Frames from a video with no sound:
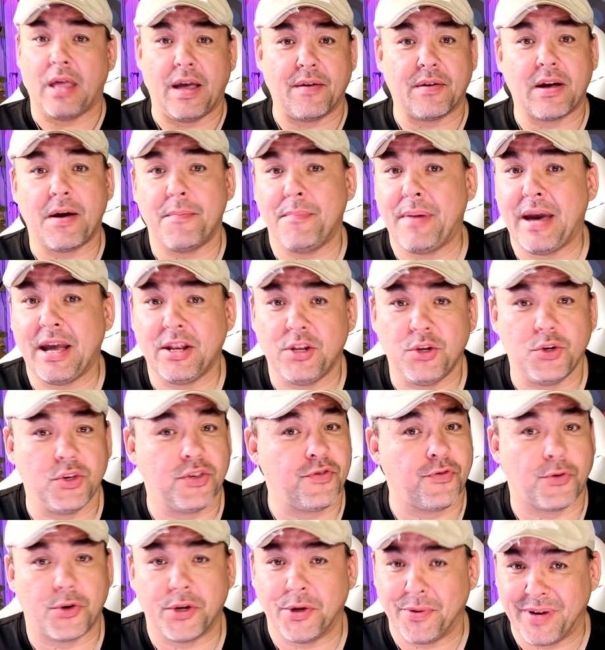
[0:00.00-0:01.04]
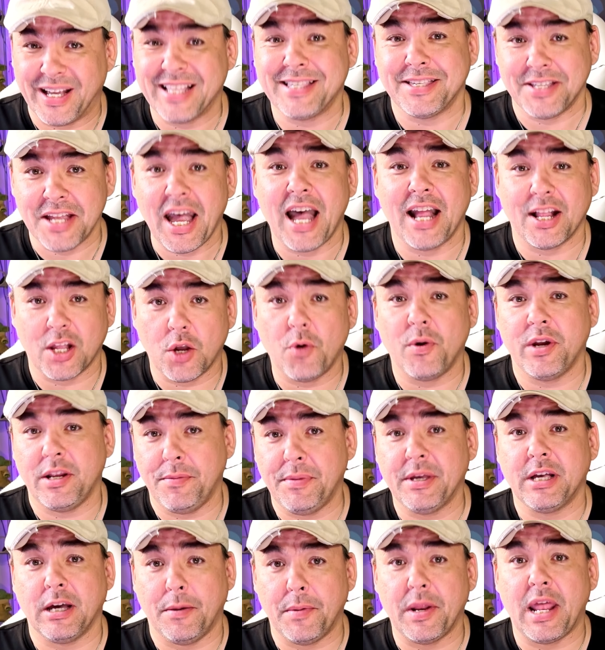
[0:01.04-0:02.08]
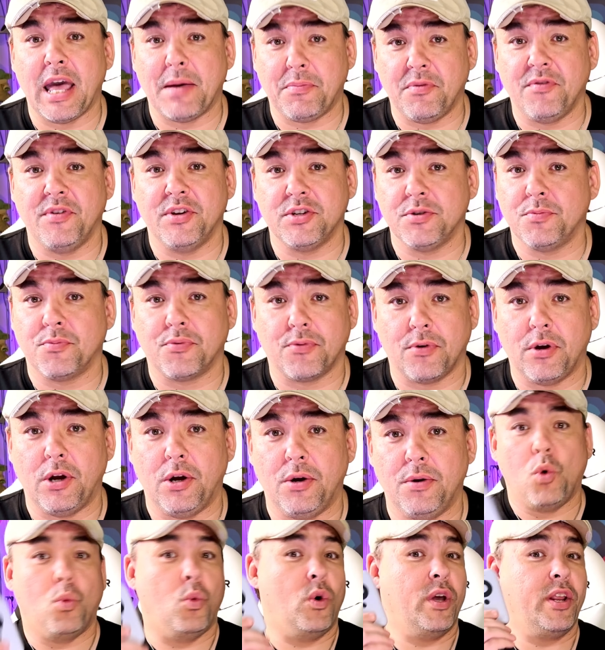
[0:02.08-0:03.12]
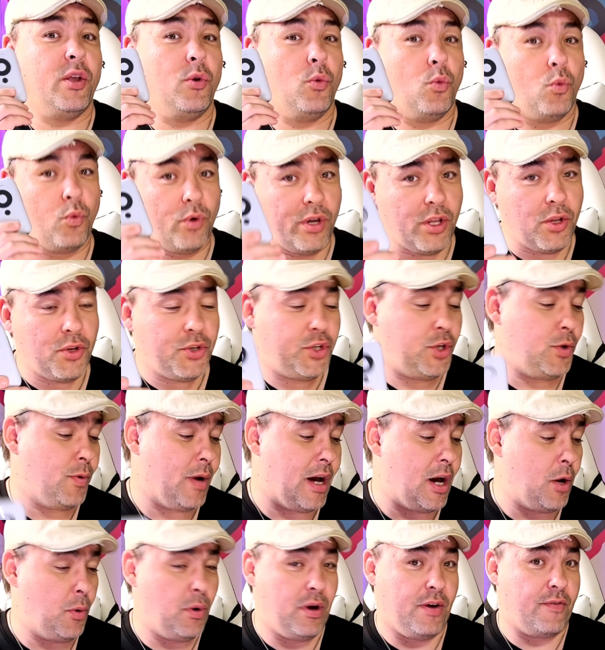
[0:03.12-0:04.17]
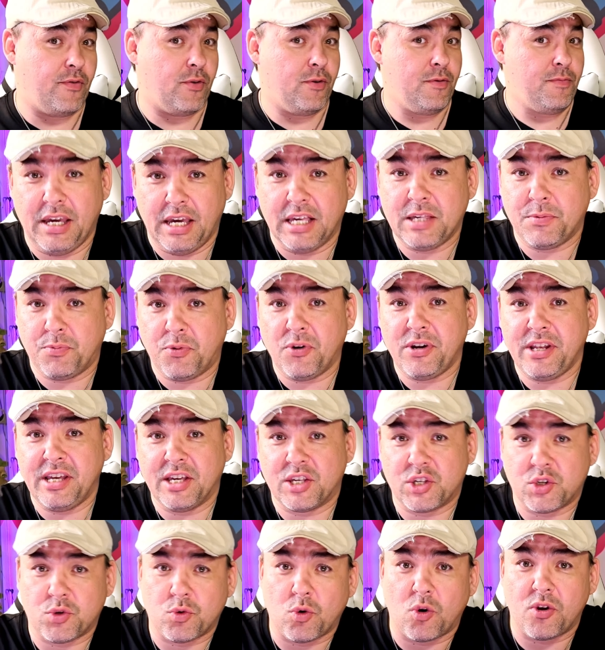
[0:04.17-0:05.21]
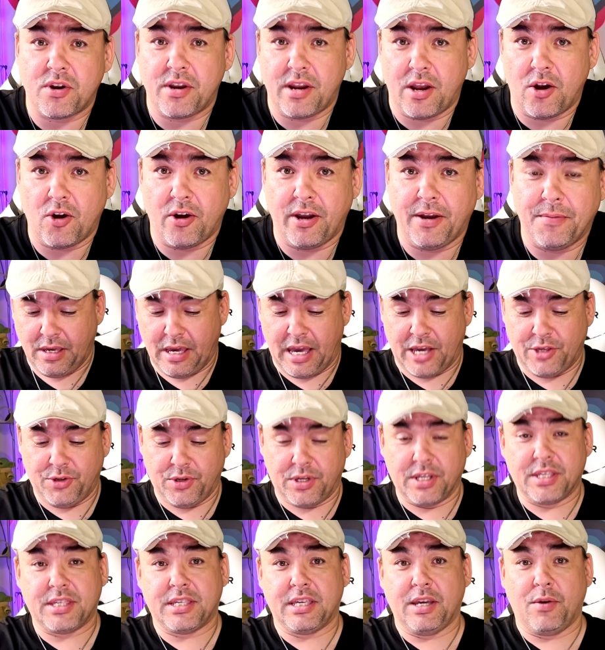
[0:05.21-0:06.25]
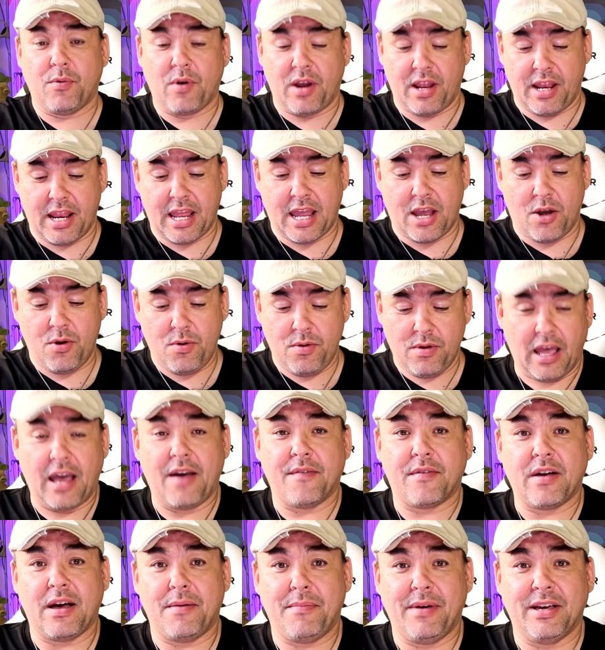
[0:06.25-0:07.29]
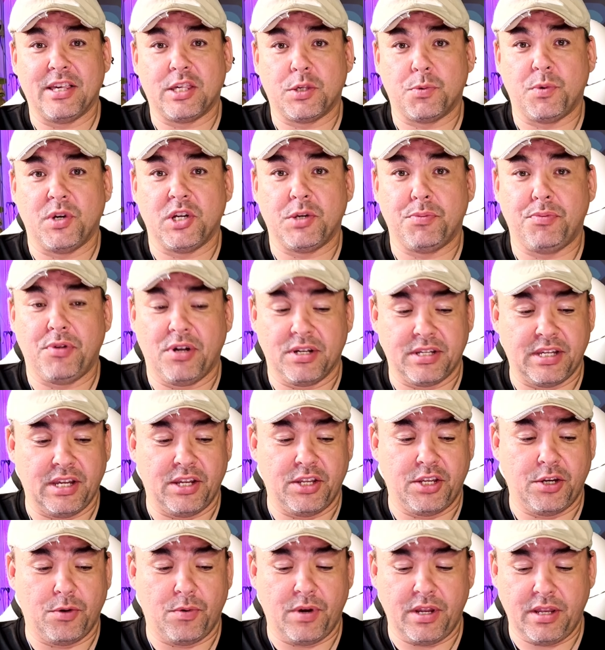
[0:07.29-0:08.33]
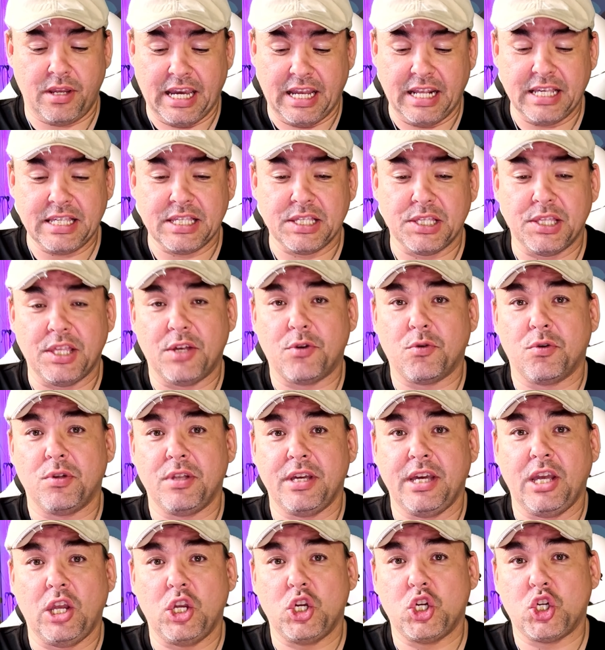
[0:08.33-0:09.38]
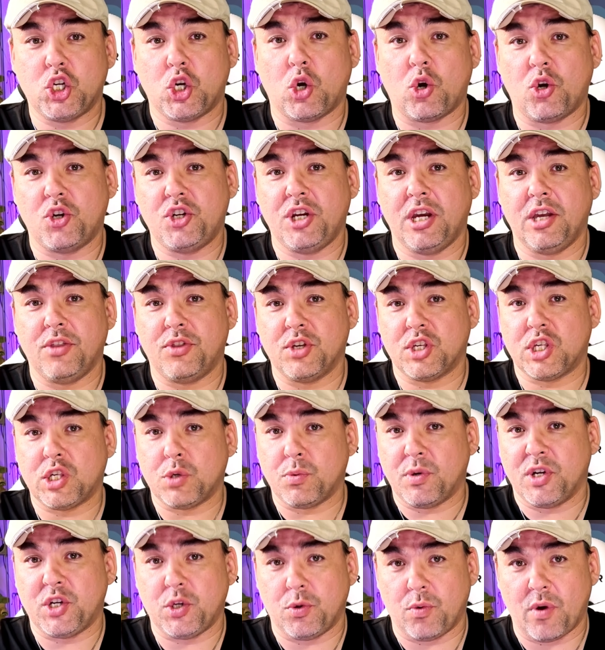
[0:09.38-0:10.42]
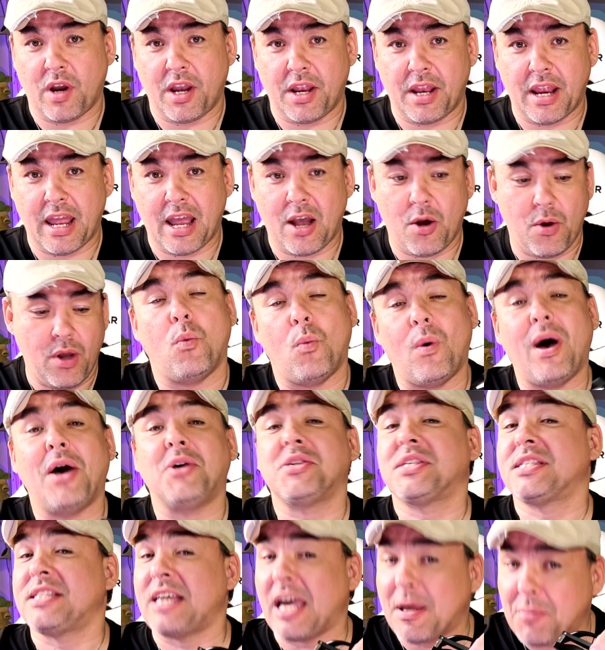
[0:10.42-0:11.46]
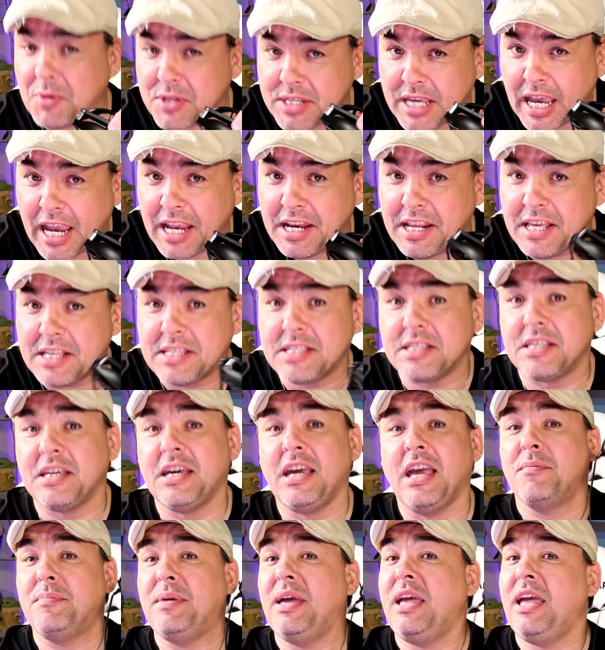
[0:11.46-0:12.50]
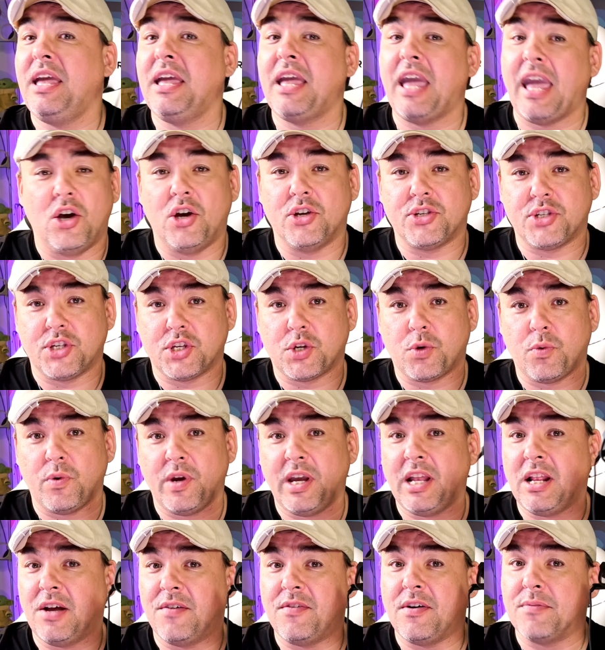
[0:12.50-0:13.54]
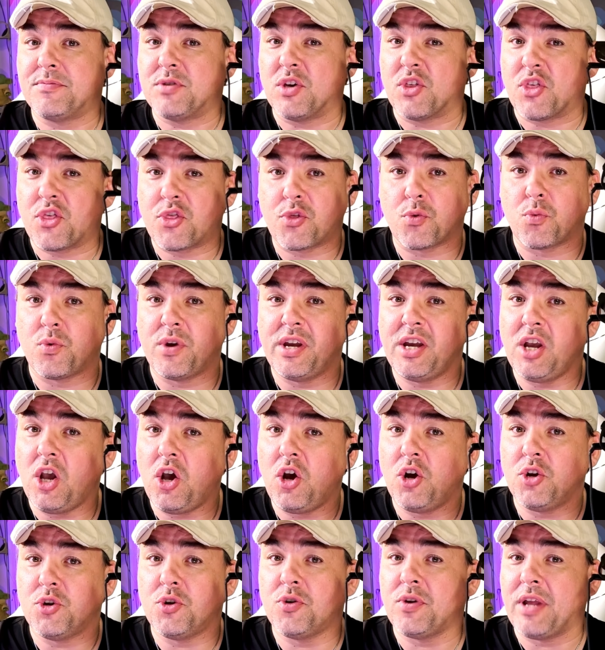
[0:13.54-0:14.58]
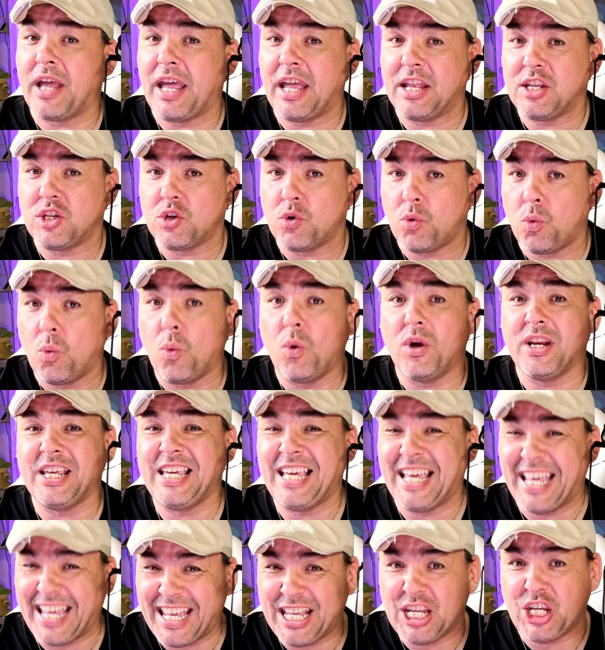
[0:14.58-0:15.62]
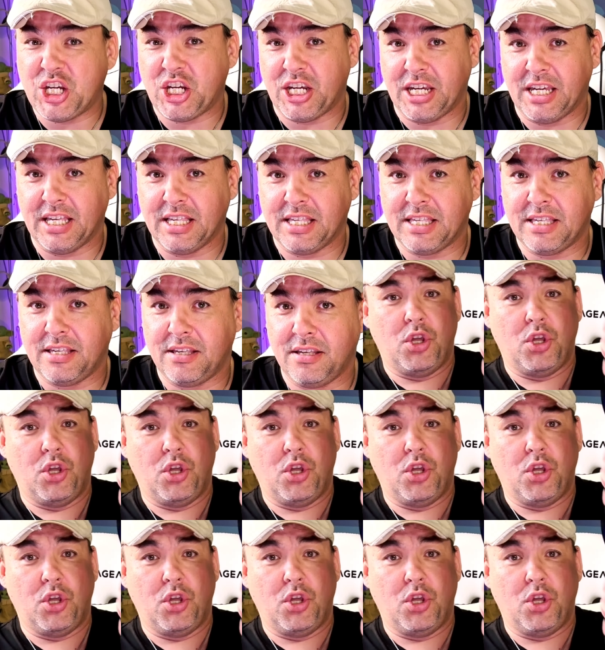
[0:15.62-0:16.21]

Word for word: I've got bad news for you. It's not going to become an Apple Vision Pro. What it will do, however, is pretty extraordinary. As you can see right now, I've got my Switch plugged into it. It is literally charging the Switch right now while simultaneously being a screen of up to three hundred twenty inches.